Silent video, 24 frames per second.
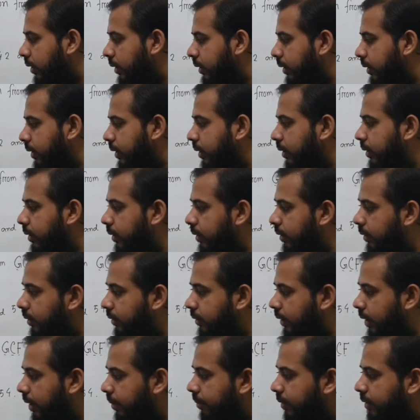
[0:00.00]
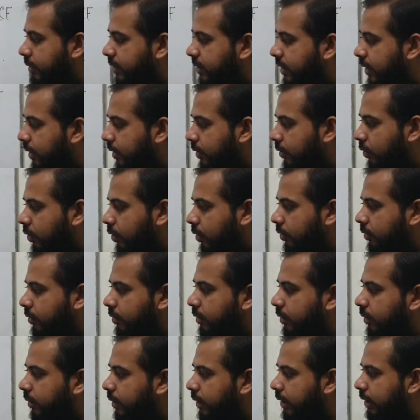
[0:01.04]
the numbers are not
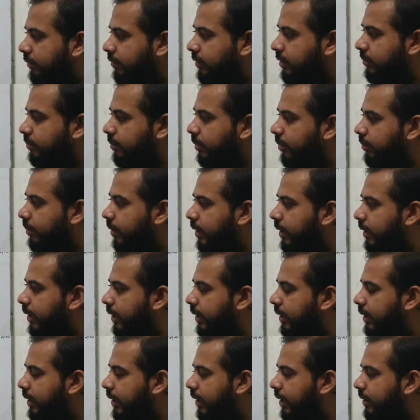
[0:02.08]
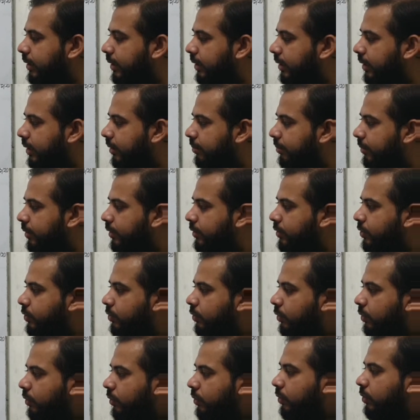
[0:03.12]
divisible by any other number,
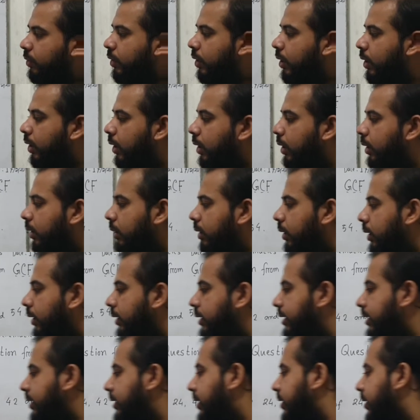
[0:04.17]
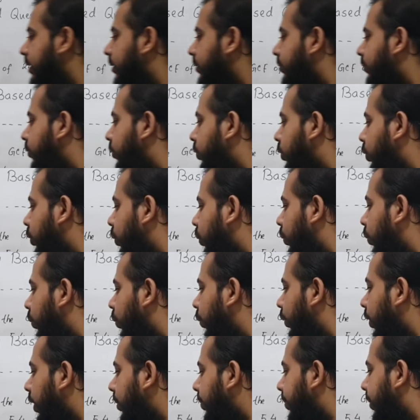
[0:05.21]
so the GCF
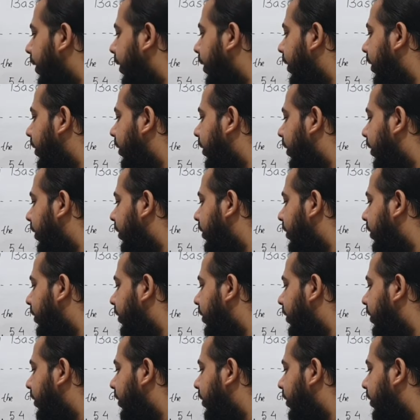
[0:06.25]
will be